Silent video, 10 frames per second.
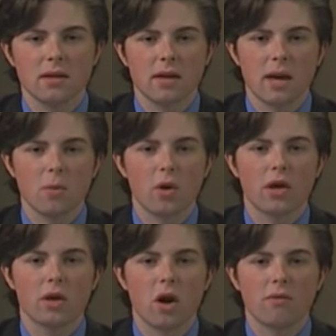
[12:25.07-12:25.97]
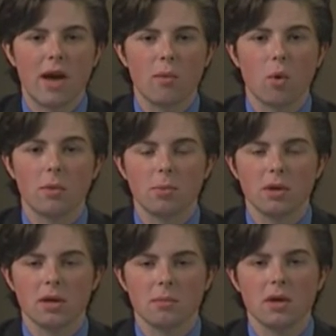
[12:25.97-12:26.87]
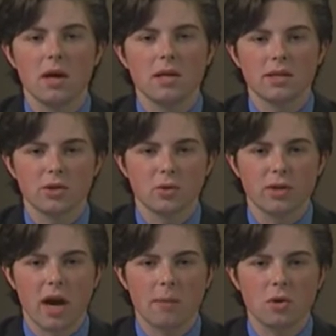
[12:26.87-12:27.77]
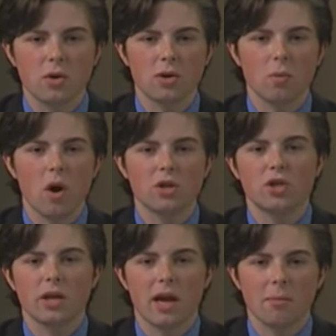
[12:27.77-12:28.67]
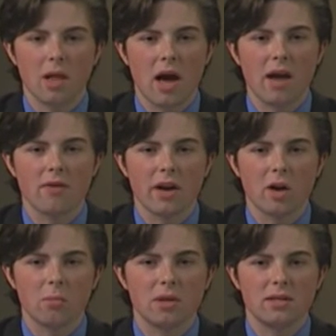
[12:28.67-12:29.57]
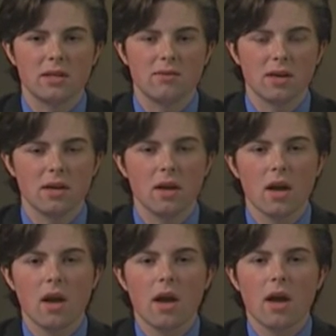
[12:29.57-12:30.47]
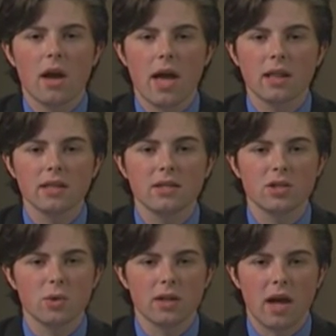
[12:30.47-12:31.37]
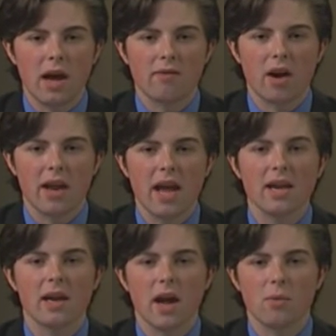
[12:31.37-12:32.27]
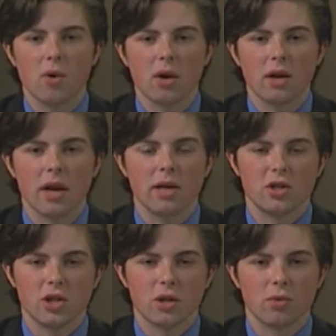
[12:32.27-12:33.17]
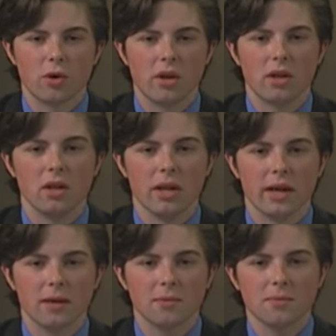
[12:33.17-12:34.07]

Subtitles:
Game will kick off at 1 p.m. Central Time. You can watch the game live on LBTV and listen to it live on 89.1 HD3 The Link.